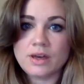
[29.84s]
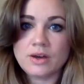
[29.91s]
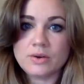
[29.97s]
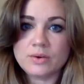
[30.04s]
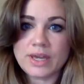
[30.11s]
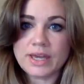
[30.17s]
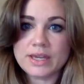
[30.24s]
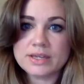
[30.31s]

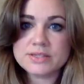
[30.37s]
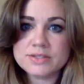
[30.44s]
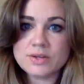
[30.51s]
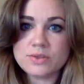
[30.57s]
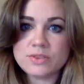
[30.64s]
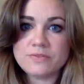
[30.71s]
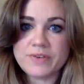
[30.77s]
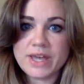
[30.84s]
Okay, so
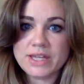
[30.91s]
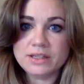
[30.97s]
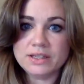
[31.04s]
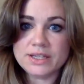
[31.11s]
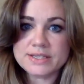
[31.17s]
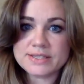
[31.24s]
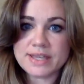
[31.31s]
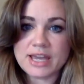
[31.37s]
the final
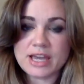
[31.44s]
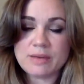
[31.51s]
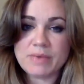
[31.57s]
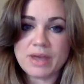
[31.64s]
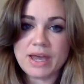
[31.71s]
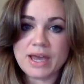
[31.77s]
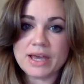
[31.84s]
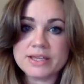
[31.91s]
exam
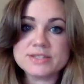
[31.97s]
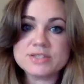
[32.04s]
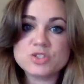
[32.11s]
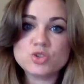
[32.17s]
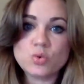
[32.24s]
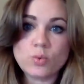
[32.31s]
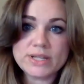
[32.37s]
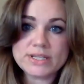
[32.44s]
has
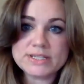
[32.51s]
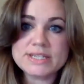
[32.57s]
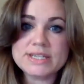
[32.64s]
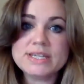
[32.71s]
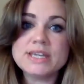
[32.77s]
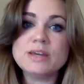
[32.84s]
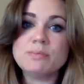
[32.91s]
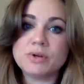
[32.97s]

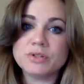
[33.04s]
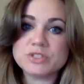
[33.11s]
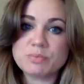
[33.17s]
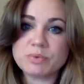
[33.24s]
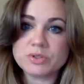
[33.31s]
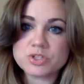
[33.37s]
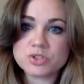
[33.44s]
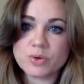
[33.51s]
20
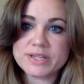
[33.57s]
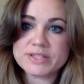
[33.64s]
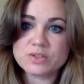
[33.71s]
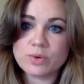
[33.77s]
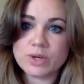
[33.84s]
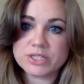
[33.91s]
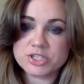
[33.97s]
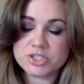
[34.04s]
multiple choice
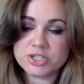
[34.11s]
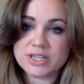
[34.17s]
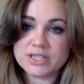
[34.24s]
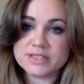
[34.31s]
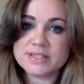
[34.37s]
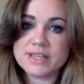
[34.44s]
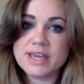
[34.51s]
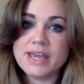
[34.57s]

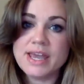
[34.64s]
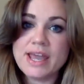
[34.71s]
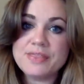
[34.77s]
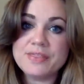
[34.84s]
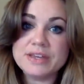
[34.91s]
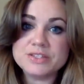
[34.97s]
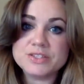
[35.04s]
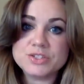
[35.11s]
questions and
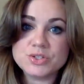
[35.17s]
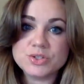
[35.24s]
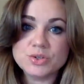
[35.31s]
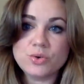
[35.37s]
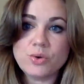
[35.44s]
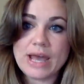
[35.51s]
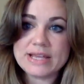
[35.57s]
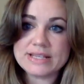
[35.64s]
then
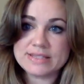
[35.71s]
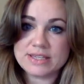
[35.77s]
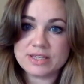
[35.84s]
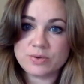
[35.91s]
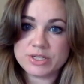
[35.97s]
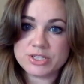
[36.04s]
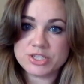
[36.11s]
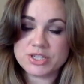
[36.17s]
2 essay
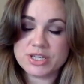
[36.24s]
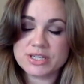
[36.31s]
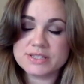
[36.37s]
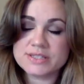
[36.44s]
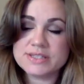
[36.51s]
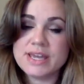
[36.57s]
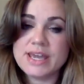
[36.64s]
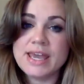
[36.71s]

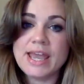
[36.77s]
questions.